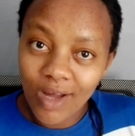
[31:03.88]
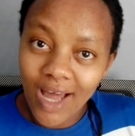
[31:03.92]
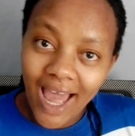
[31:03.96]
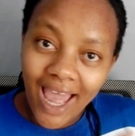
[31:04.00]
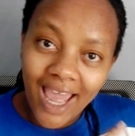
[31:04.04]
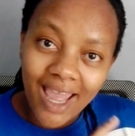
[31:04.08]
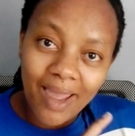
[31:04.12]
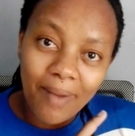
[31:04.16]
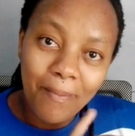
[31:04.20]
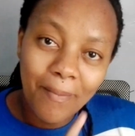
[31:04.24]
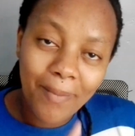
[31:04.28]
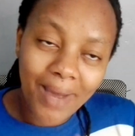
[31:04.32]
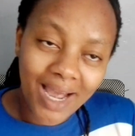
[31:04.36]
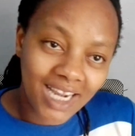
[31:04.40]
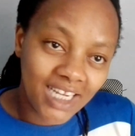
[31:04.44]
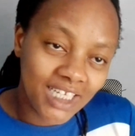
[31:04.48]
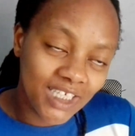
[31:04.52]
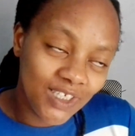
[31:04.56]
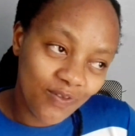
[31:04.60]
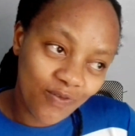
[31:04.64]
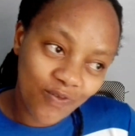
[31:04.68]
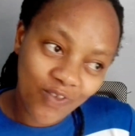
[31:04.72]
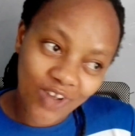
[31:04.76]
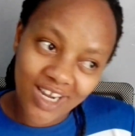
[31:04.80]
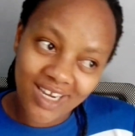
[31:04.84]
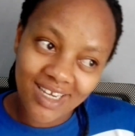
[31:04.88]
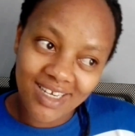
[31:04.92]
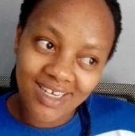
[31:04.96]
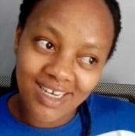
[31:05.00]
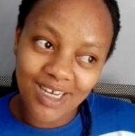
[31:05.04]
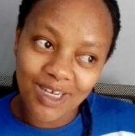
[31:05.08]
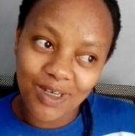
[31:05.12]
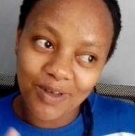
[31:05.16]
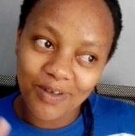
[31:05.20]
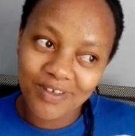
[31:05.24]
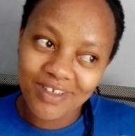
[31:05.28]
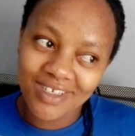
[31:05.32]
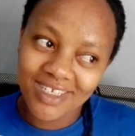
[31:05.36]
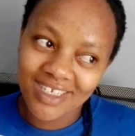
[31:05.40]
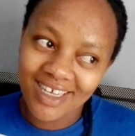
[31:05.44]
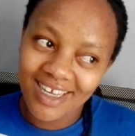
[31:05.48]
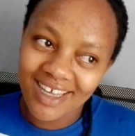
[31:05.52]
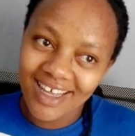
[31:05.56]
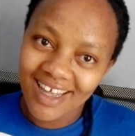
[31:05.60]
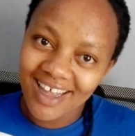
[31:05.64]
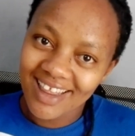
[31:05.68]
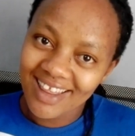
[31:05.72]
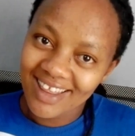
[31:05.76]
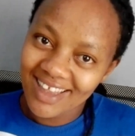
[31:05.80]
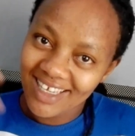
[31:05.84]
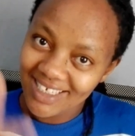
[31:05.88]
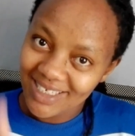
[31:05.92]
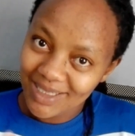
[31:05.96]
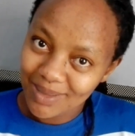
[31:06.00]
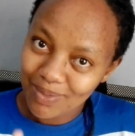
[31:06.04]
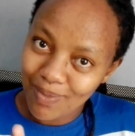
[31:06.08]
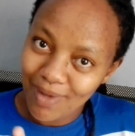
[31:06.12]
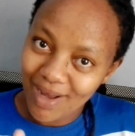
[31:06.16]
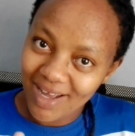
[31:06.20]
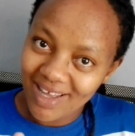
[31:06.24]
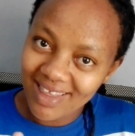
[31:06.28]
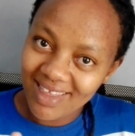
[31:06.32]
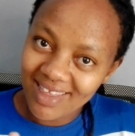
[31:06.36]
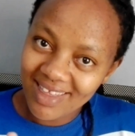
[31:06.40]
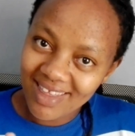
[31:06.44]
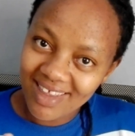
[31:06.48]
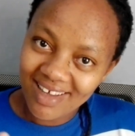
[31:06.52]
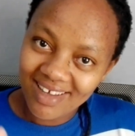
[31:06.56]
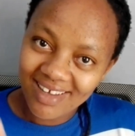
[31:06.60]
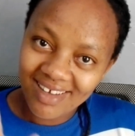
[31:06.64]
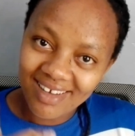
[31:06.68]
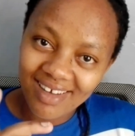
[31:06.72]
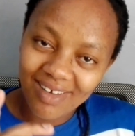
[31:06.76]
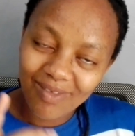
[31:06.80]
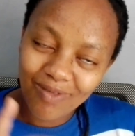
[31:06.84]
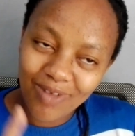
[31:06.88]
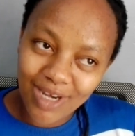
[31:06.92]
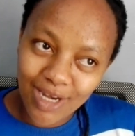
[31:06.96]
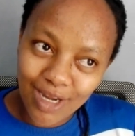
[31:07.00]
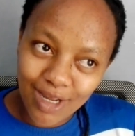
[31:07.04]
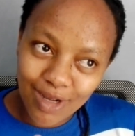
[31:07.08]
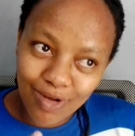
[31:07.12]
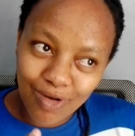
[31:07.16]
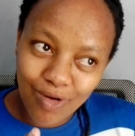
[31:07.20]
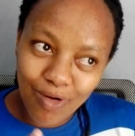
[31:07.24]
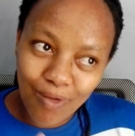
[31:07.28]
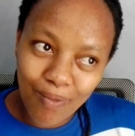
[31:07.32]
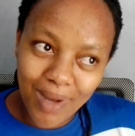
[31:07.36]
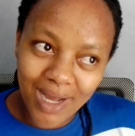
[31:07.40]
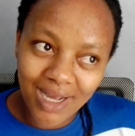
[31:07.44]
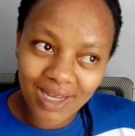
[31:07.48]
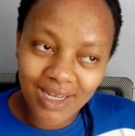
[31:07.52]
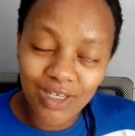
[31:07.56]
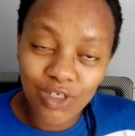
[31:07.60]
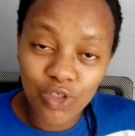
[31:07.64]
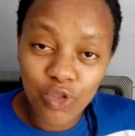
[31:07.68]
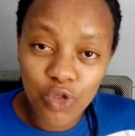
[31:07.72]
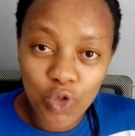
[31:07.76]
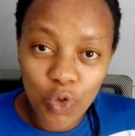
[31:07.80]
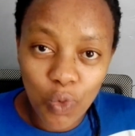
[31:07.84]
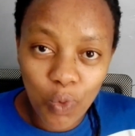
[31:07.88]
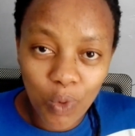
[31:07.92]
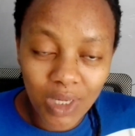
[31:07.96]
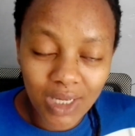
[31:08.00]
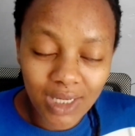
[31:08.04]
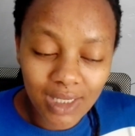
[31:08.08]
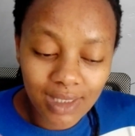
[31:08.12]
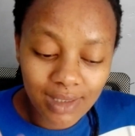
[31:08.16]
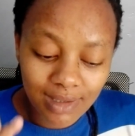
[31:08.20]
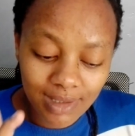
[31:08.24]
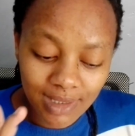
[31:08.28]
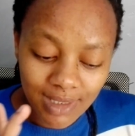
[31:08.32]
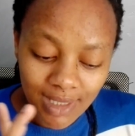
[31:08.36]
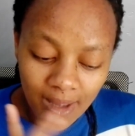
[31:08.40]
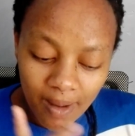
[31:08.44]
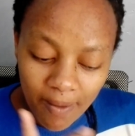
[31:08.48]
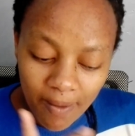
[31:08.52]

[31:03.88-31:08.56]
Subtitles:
I might find out this month when I go back in 2 weeks.